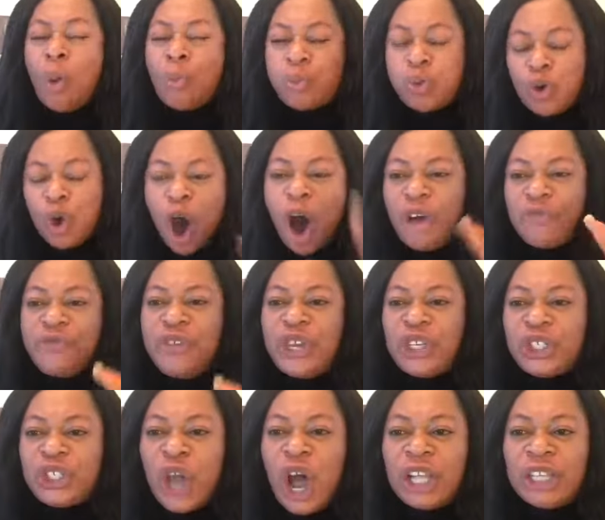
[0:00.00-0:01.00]

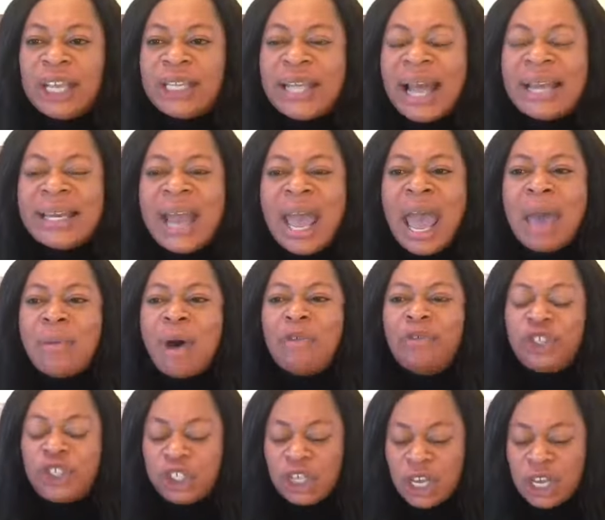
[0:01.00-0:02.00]
Provision in the name
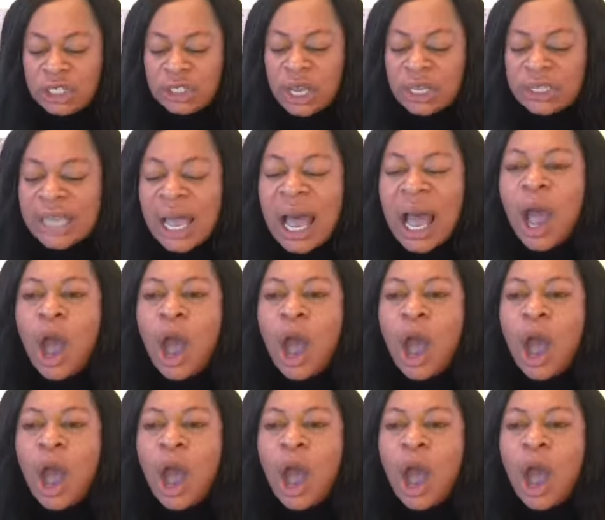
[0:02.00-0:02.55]
of Jesus.